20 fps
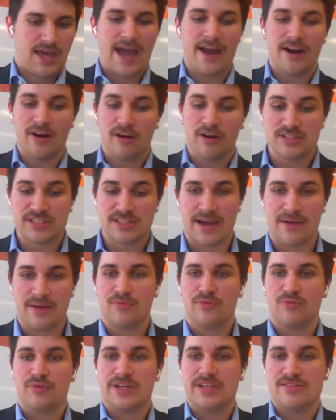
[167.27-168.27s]
At
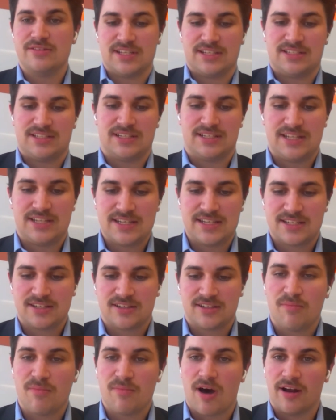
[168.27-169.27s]
OSAM, we use a
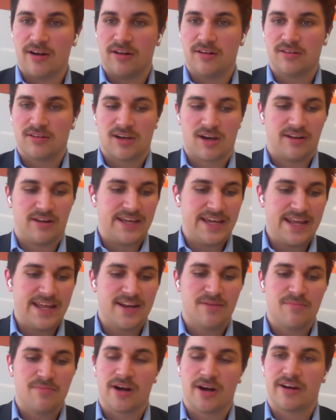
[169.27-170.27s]
statistical model called a
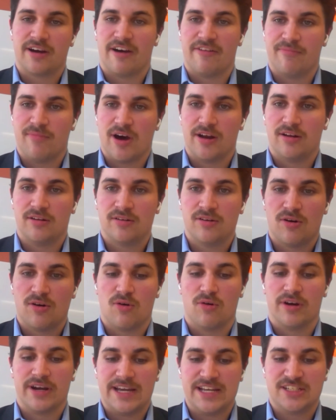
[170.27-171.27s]
hidden Markov model,
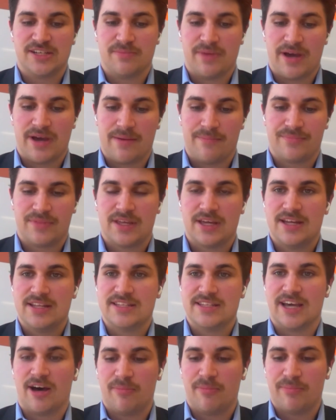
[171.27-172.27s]
or HMM,
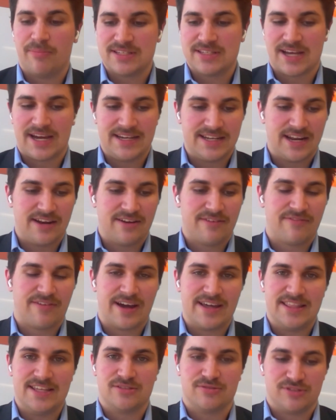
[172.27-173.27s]
to help us
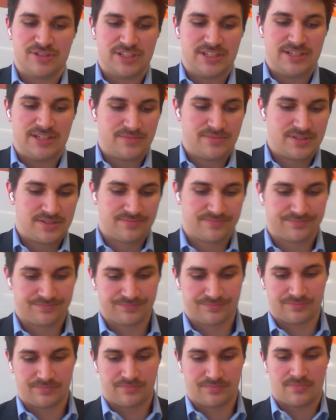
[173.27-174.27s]
identify these regimes.
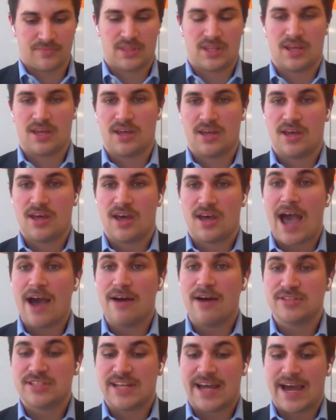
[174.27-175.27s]

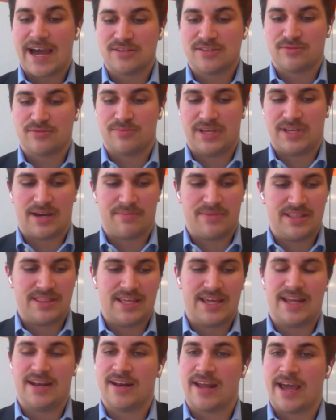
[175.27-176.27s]
I was tasked with becoming
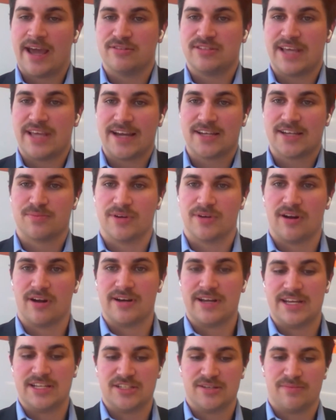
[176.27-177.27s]
the in-house expert
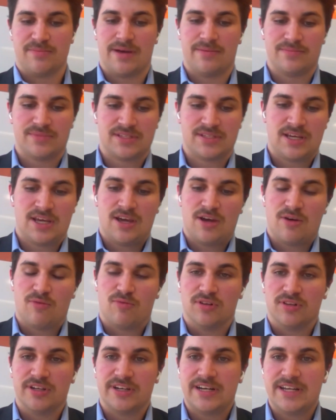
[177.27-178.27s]
on HMMs,
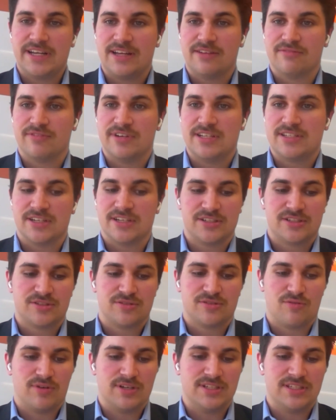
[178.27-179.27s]
where learning and research
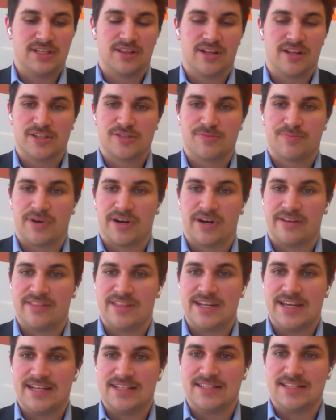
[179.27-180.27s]
was a large part of
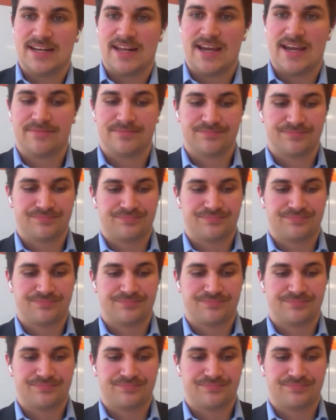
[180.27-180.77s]
the day-to-day.